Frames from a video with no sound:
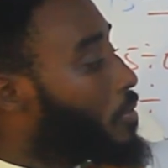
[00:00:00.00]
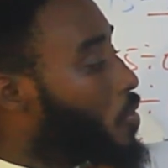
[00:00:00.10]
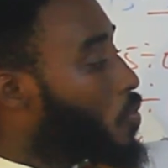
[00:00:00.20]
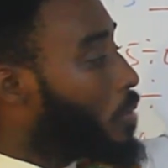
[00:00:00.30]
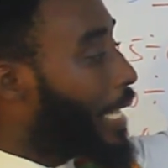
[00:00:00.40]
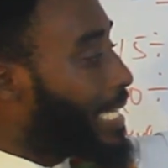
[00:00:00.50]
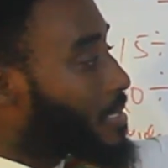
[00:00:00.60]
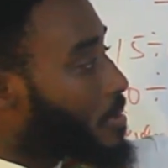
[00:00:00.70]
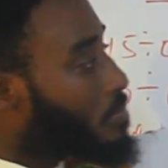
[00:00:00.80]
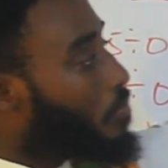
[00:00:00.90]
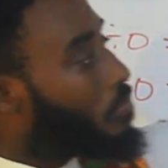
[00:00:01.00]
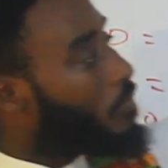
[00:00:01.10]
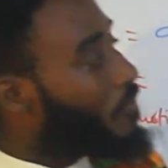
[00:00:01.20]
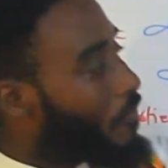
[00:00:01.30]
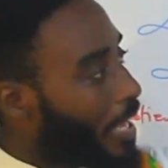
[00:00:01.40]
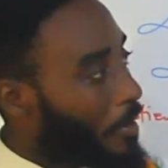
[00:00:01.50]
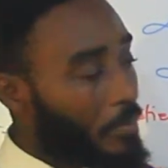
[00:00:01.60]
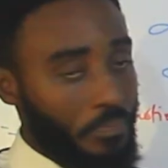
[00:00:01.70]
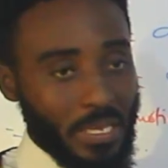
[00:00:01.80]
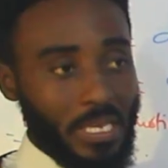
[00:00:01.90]
you get
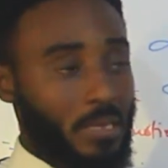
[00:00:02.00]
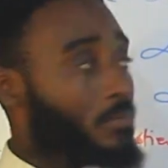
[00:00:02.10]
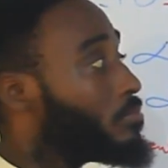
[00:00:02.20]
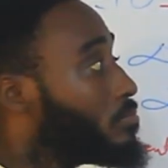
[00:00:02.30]
very big